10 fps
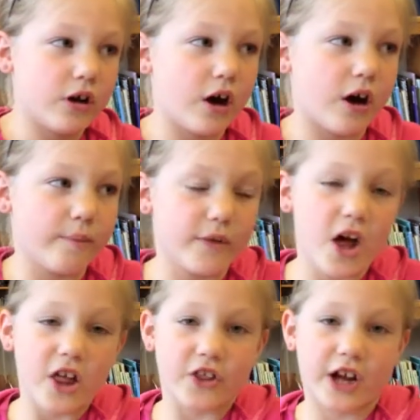um,
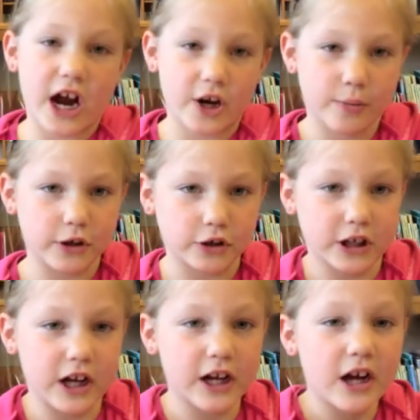the caterpillar
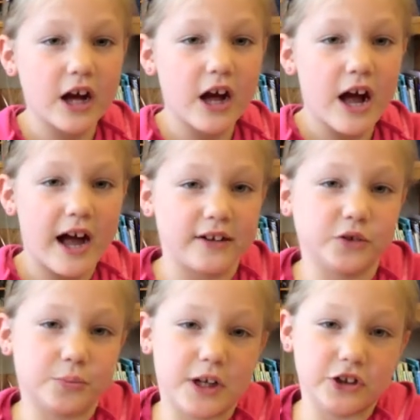
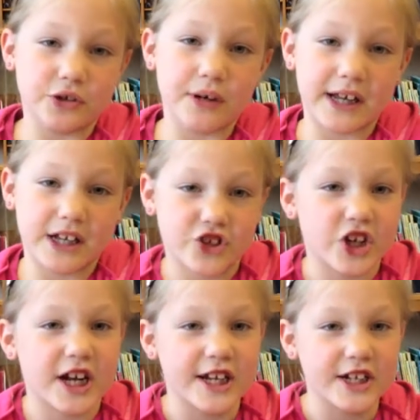has been doing and
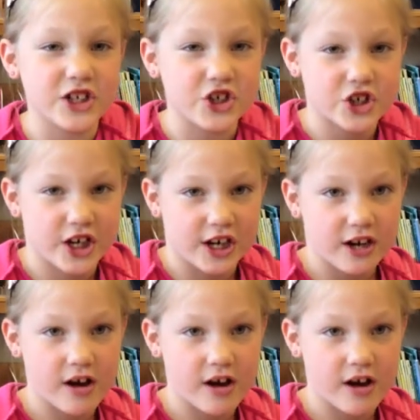changing.